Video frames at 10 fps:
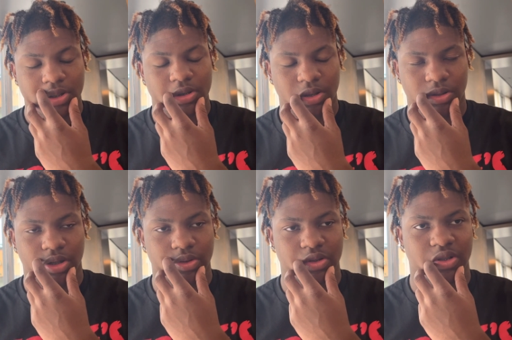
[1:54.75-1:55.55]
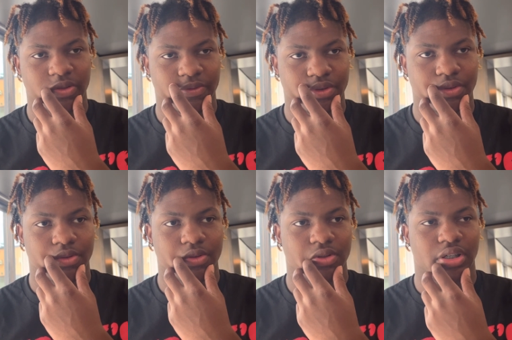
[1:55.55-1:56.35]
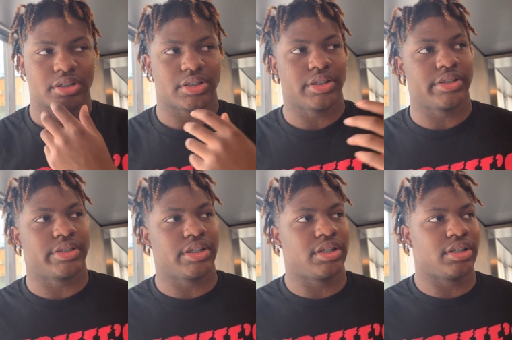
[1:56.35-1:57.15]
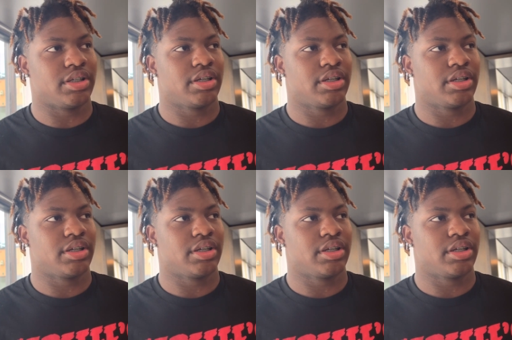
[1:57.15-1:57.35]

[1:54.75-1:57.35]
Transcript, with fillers: So that was a good view. You got to see the city